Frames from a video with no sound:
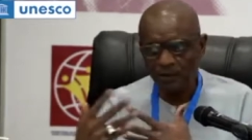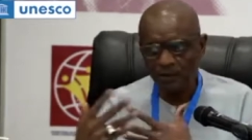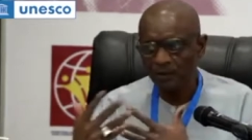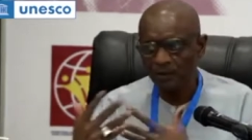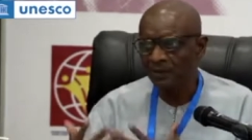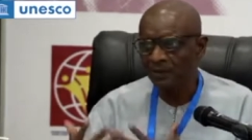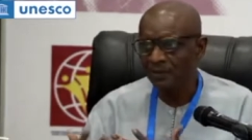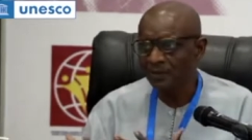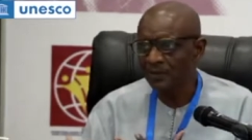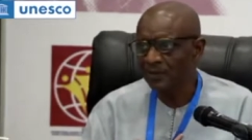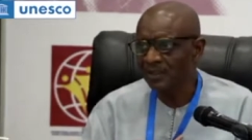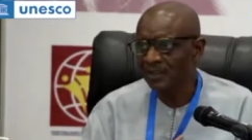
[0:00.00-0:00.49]

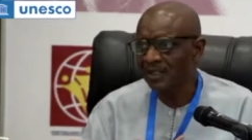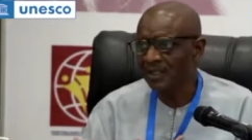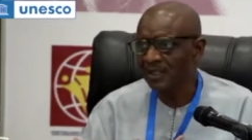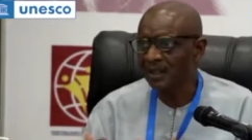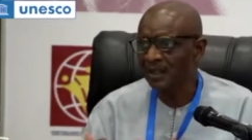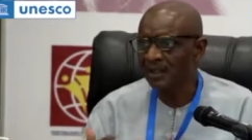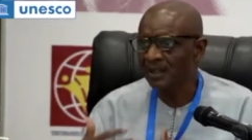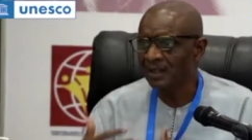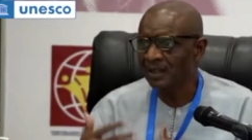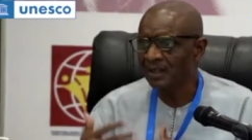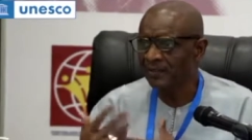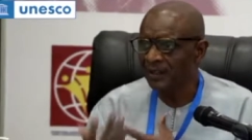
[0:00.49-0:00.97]
beauty that are
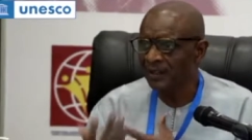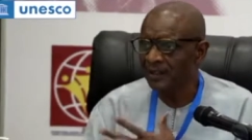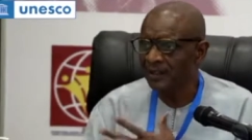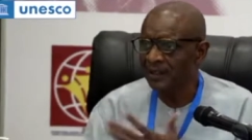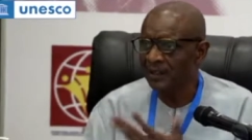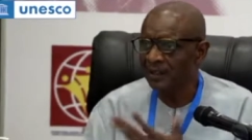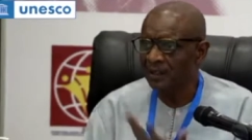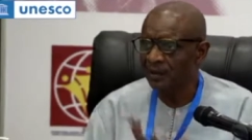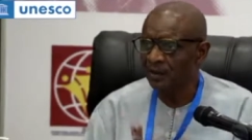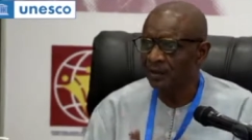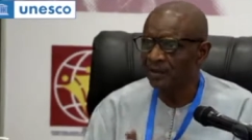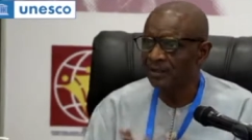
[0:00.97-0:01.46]
defined
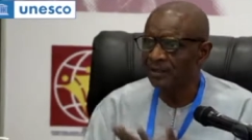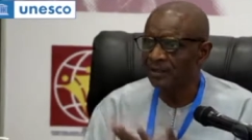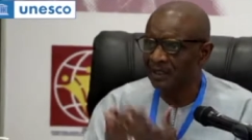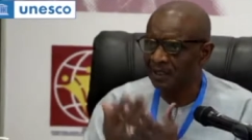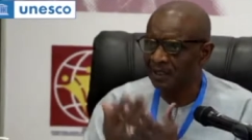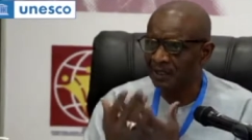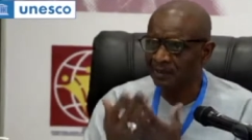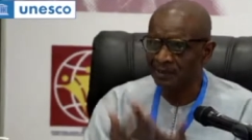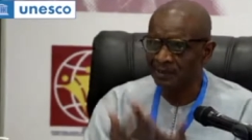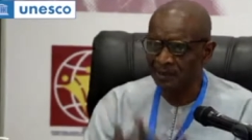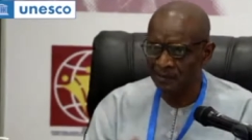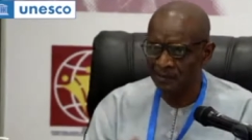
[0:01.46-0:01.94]
along certain
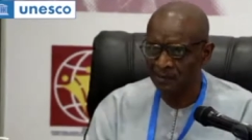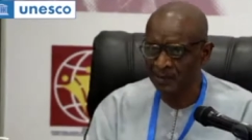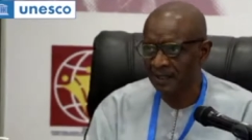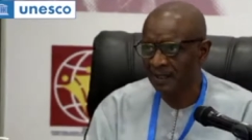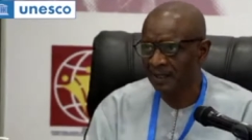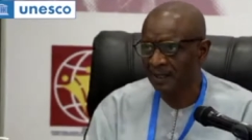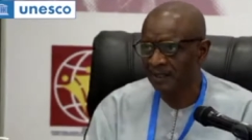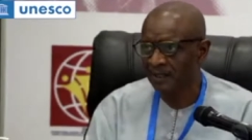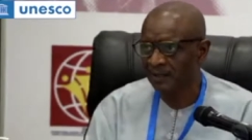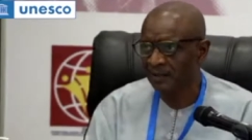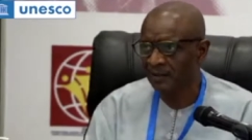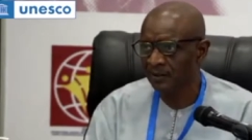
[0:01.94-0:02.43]
particular
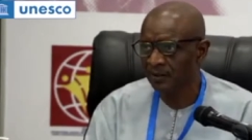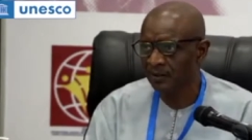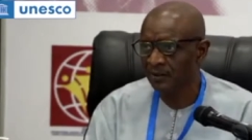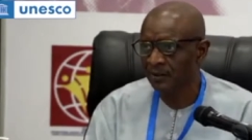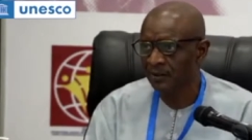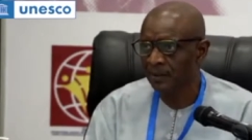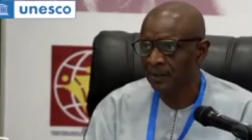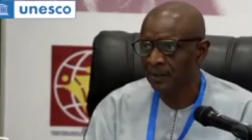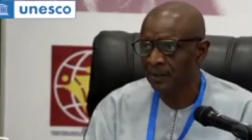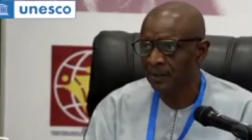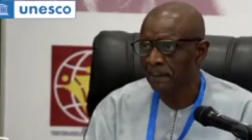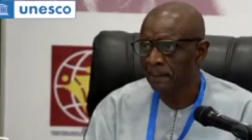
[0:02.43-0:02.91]
lines, you know.
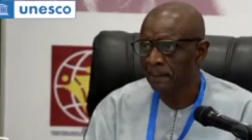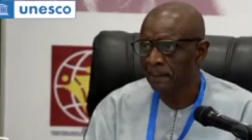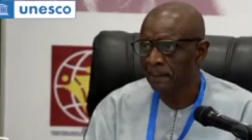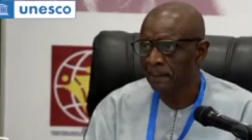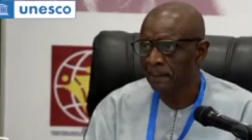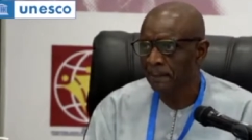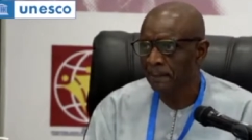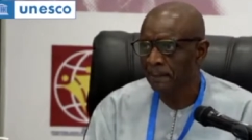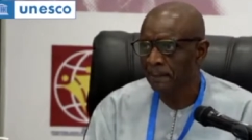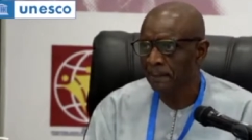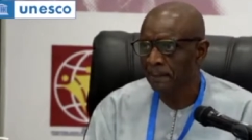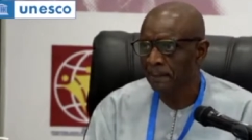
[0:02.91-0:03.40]

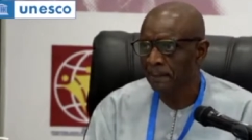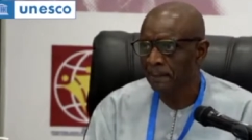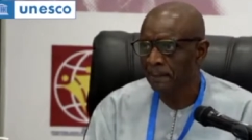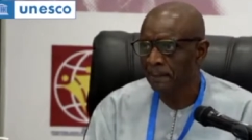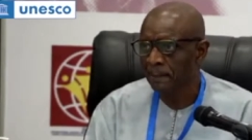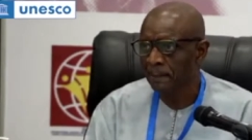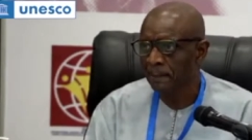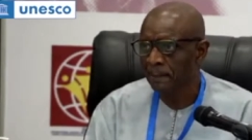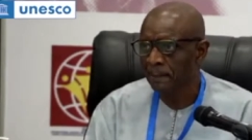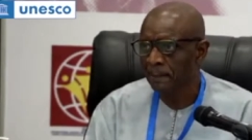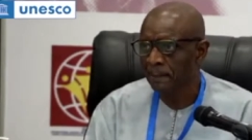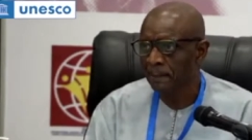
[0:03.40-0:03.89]
And, and that
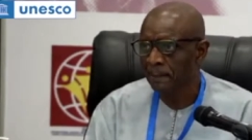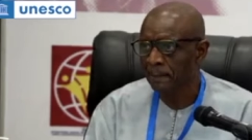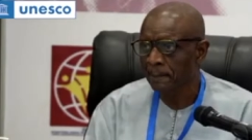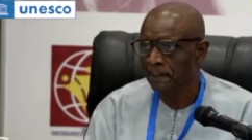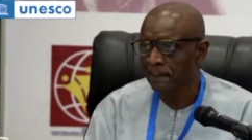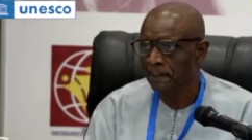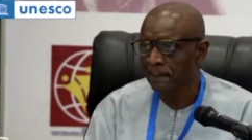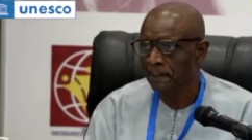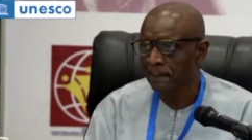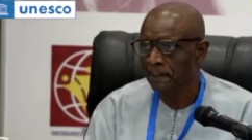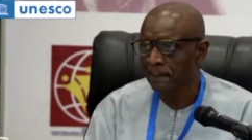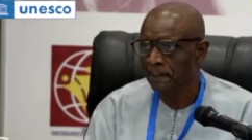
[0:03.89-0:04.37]
is
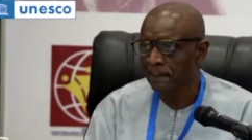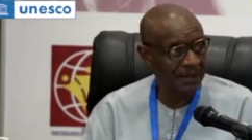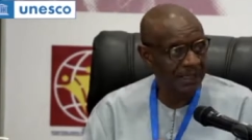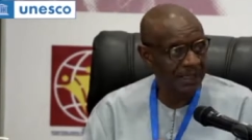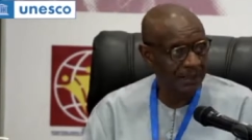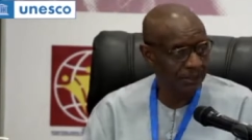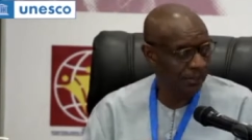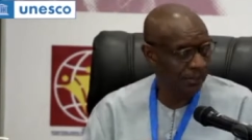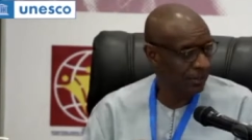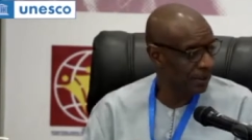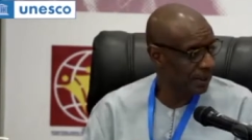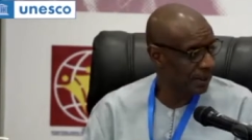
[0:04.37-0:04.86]
extremely
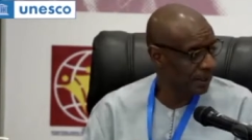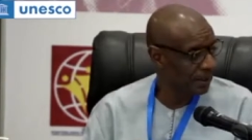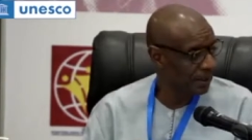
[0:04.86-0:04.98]
important.